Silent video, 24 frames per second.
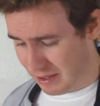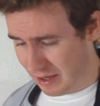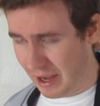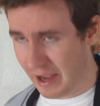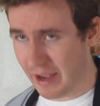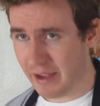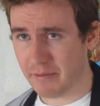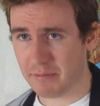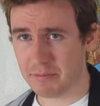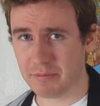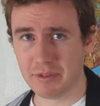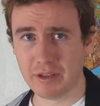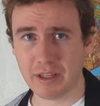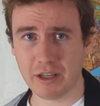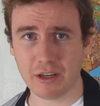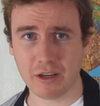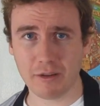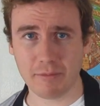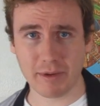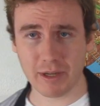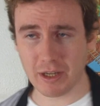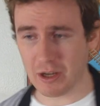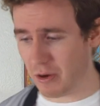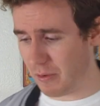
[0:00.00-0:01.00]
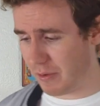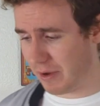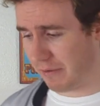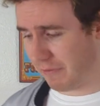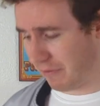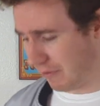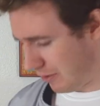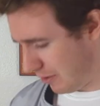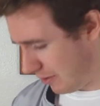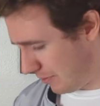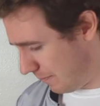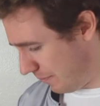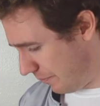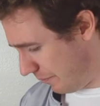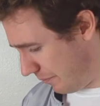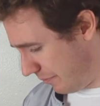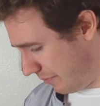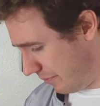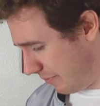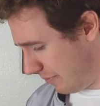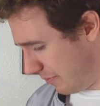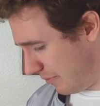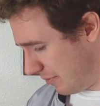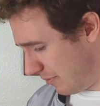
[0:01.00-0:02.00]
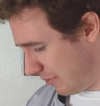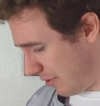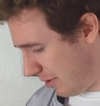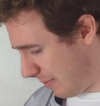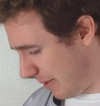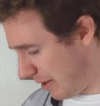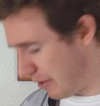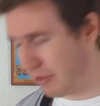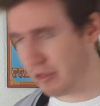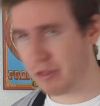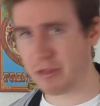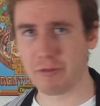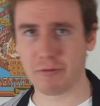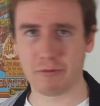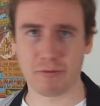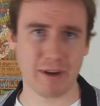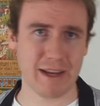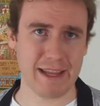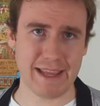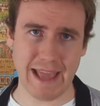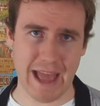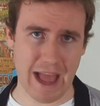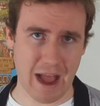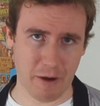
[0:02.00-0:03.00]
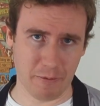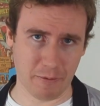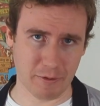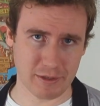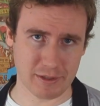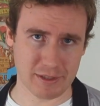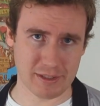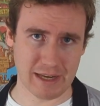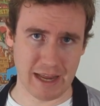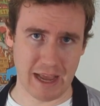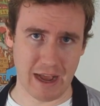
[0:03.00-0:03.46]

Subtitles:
I've literally been going for about 3 hours